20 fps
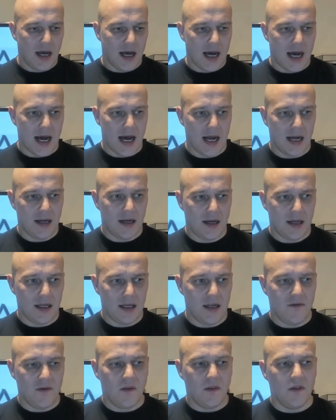and
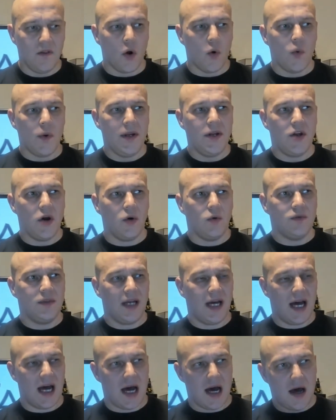even though we don't
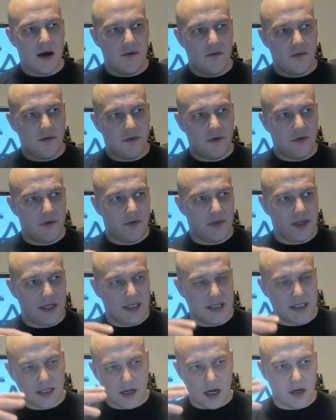have uh,
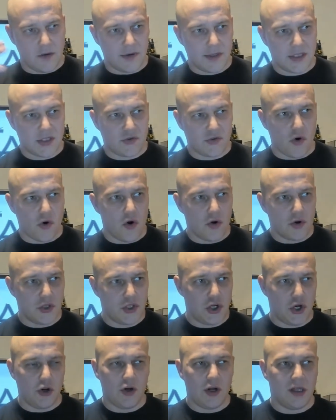this kind of a strong
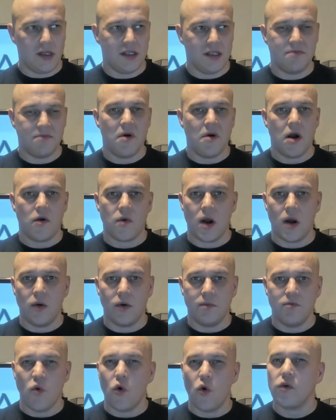journalism
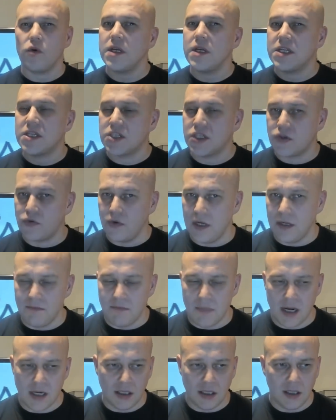around more extreme
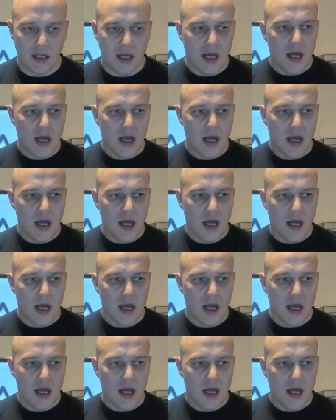metal